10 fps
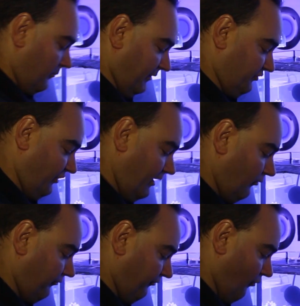But
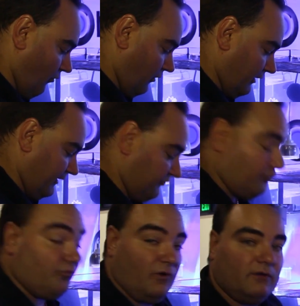channel 4 is
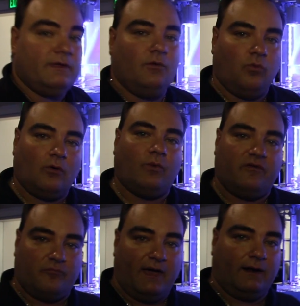really where
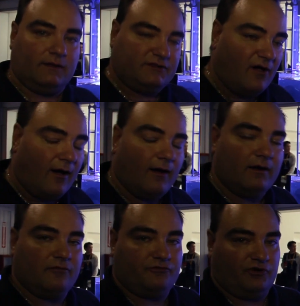we've made a
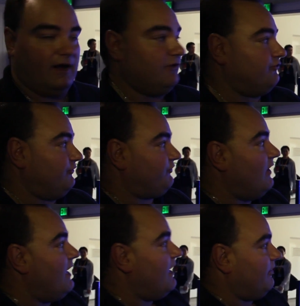ton of changes.
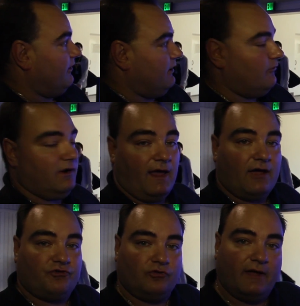The unit
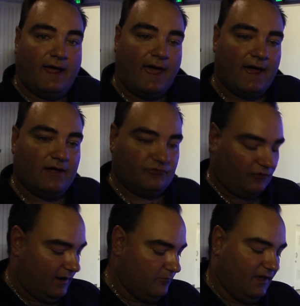actually has
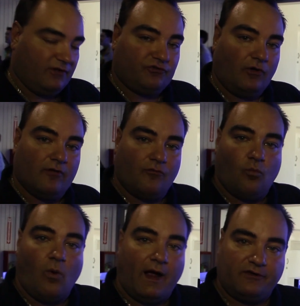a mix of a
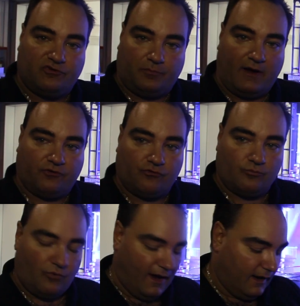wide
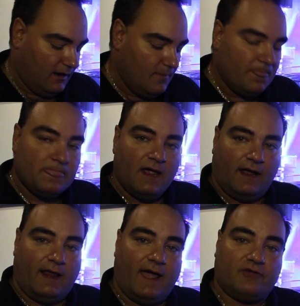spectrum red,
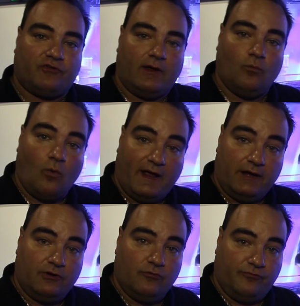it has a
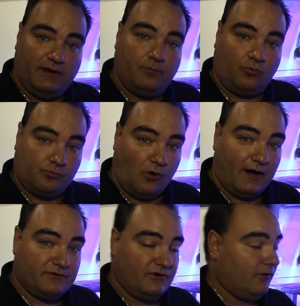white UV
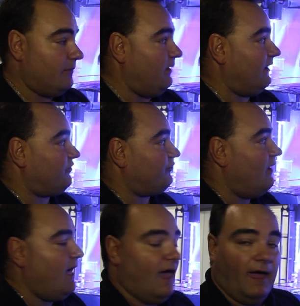proprietary mix,
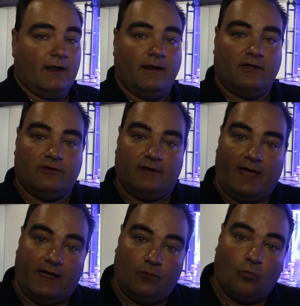and
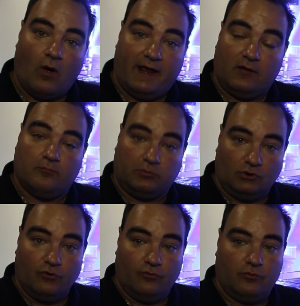a white
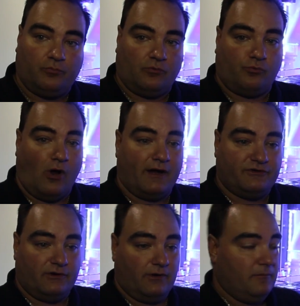blue
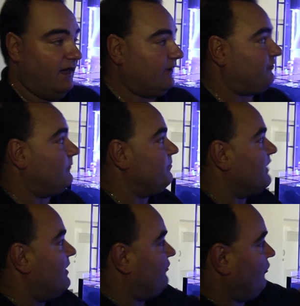proprietary mix.
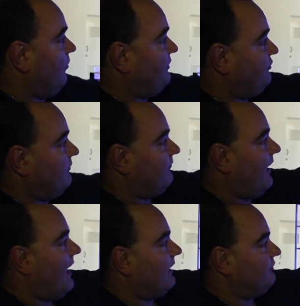So what you've
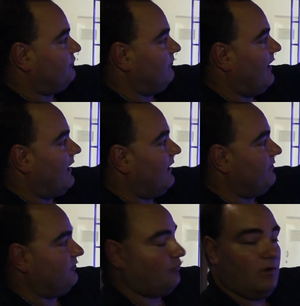got is you've got
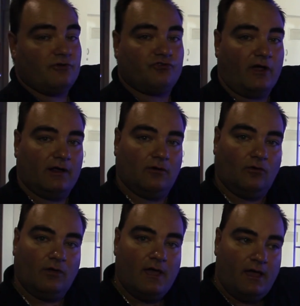on this one
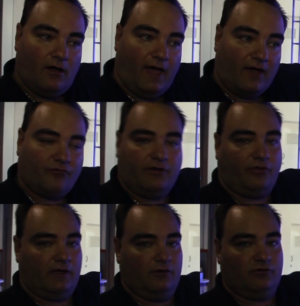channel
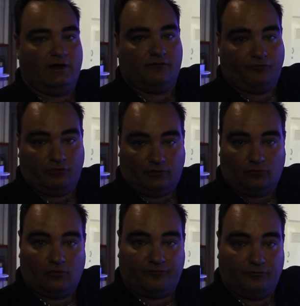everything you need for the
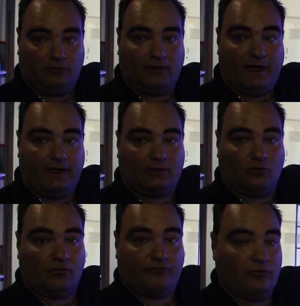chlorophyll A,
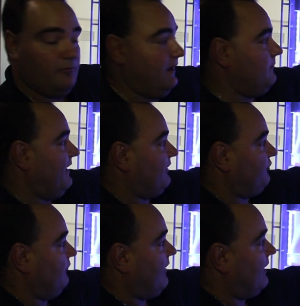chlorophyll B
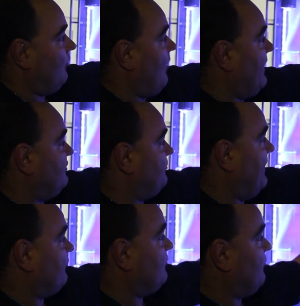mix. You've got a wide
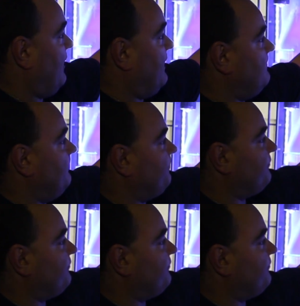spectrum red,